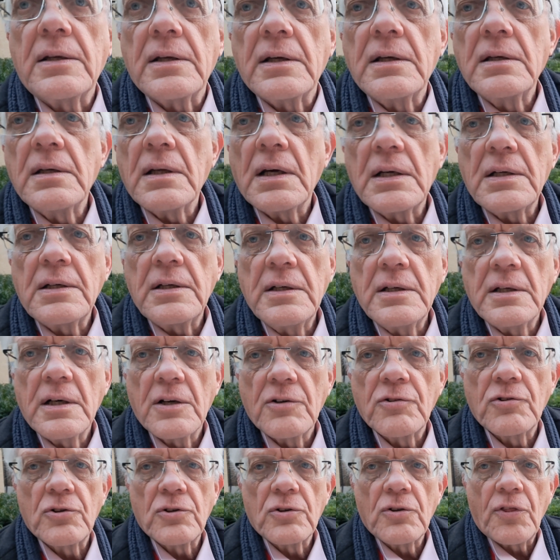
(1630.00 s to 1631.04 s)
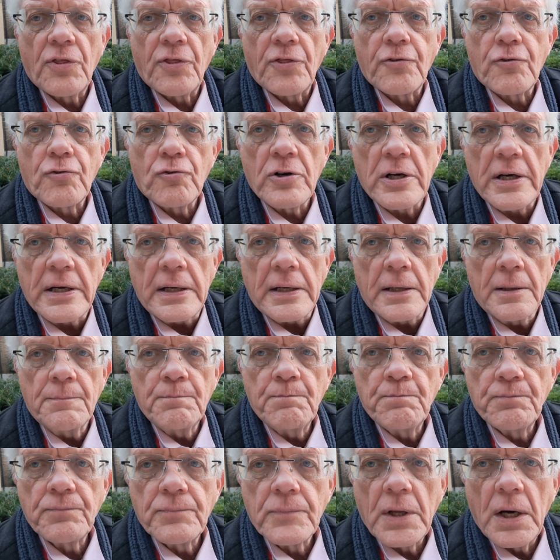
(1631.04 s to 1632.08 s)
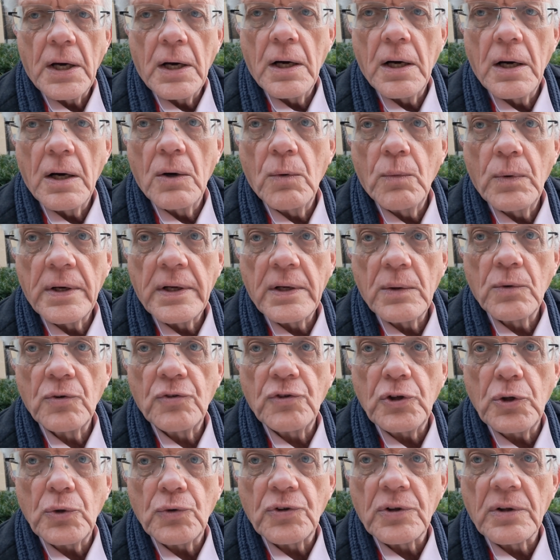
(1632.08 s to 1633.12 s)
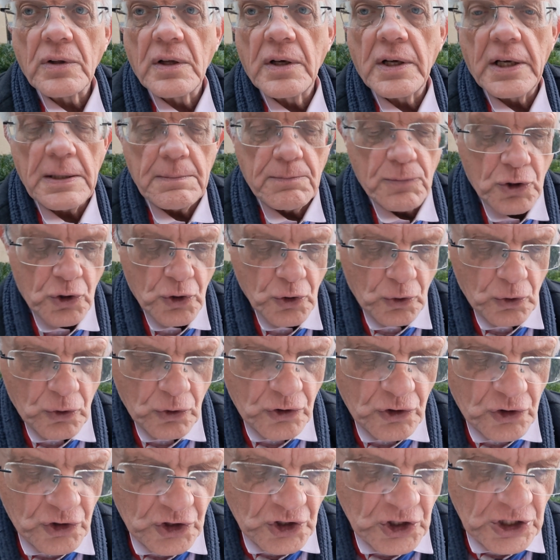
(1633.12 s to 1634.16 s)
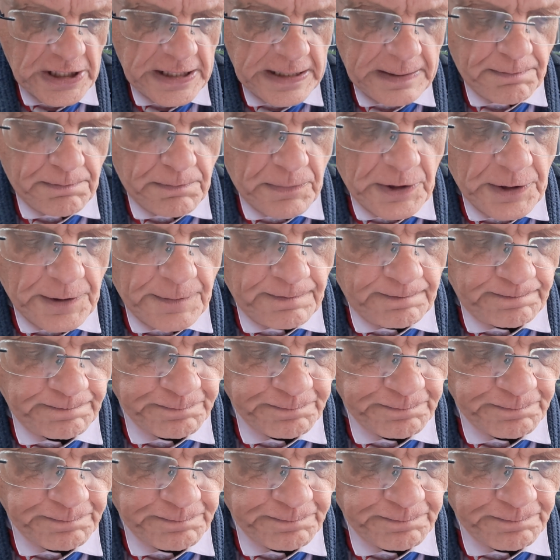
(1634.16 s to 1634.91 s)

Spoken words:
in 1903 when he was using the name George Chapman.